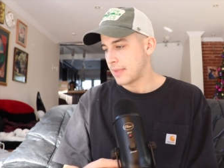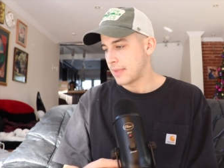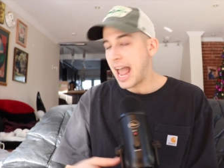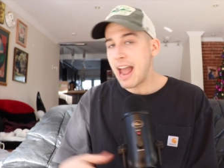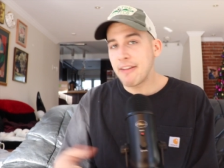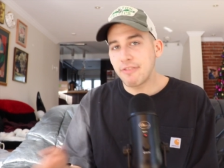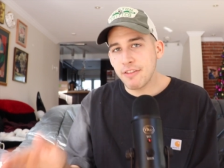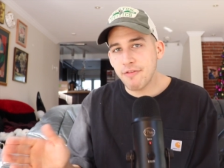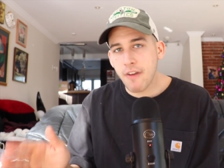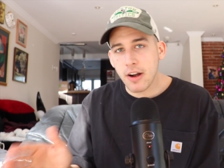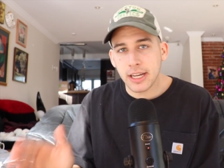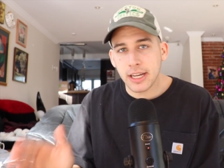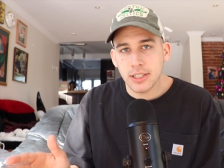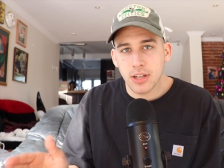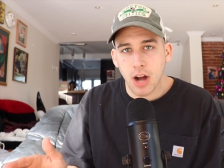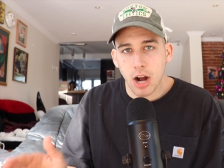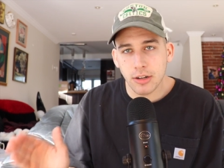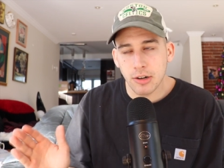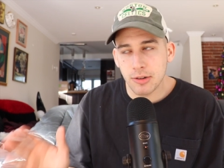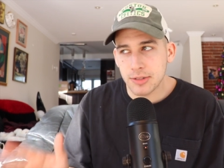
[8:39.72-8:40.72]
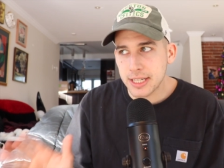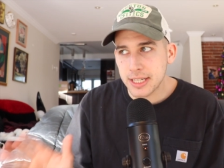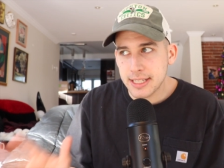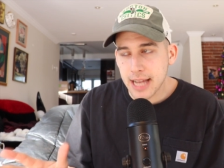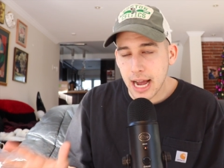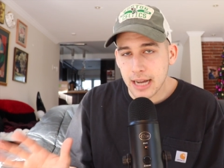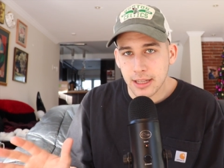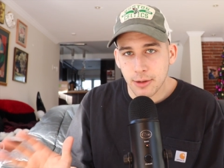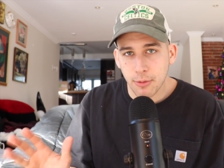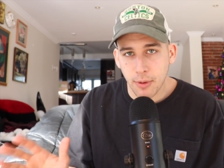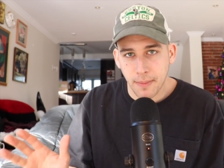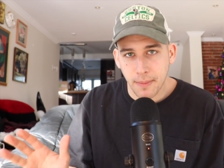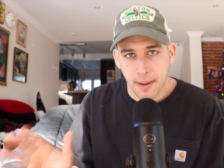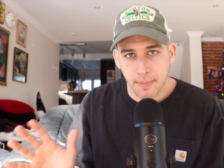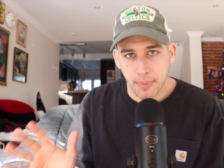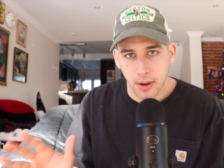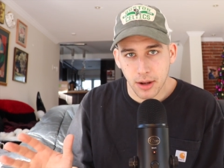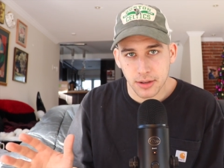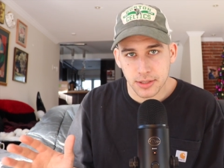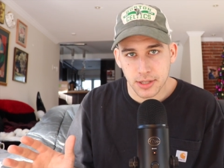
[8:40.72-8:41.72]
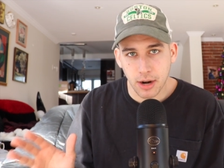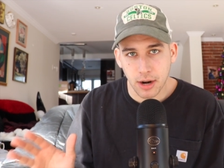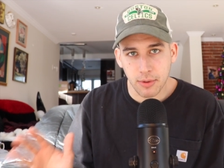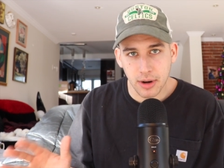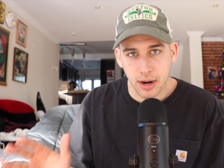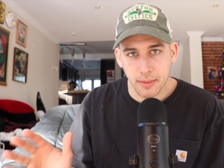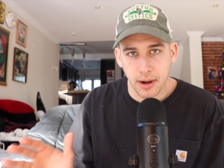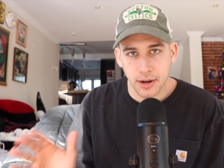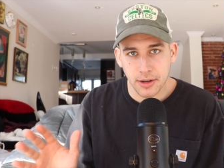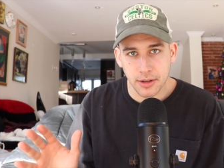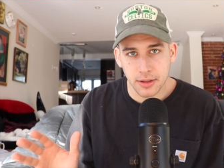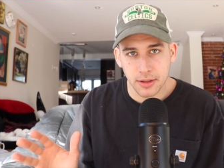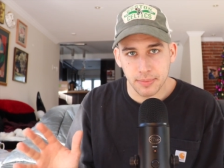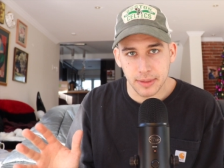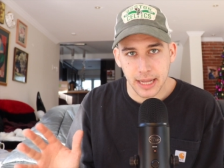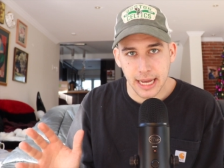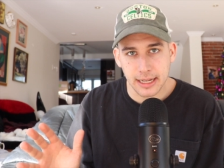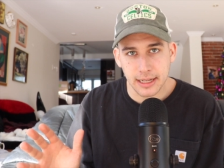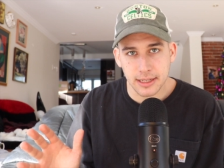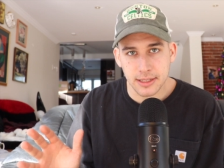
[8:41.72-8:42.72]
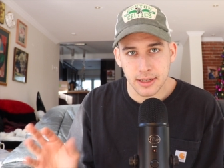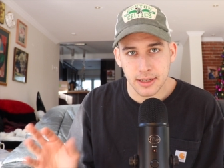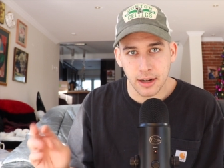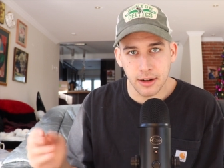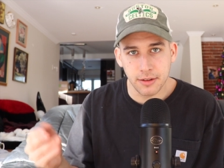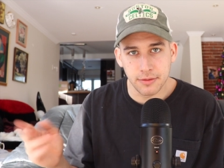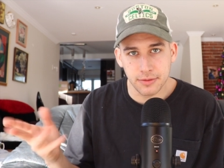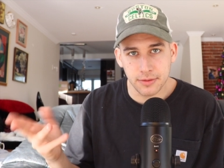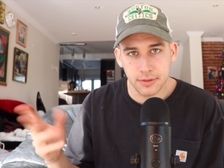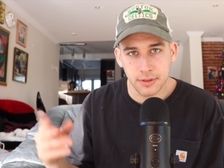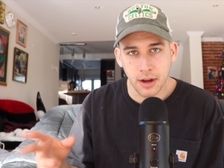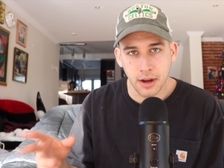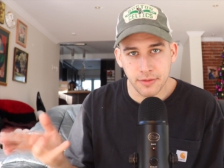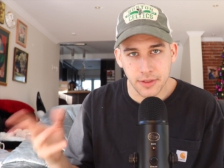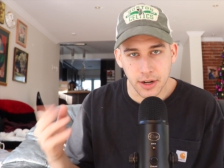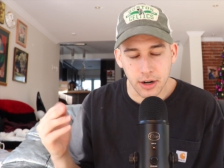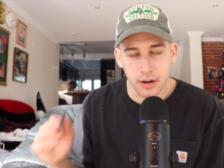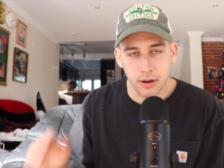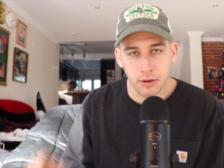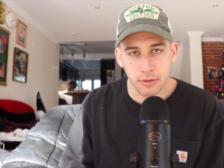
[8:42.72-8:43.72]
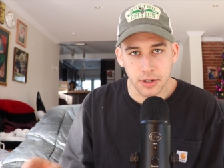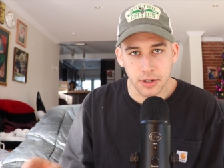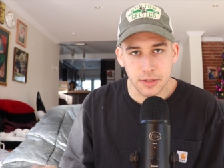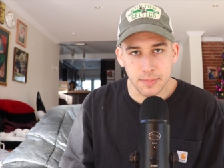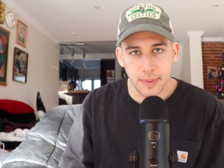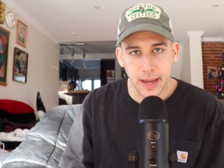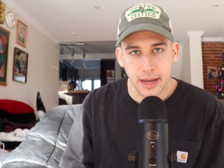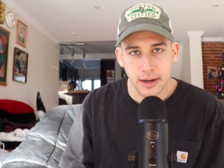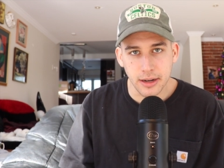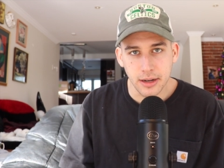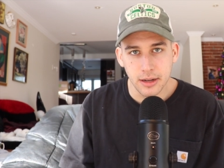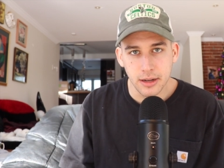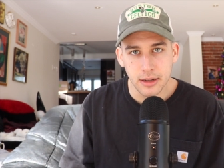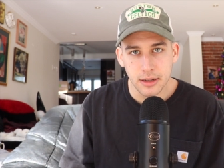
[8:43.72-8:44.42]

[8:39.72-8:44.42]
Every fucking dog knows exactly where my balls are when I'm under the blankets of, of their owner's bed.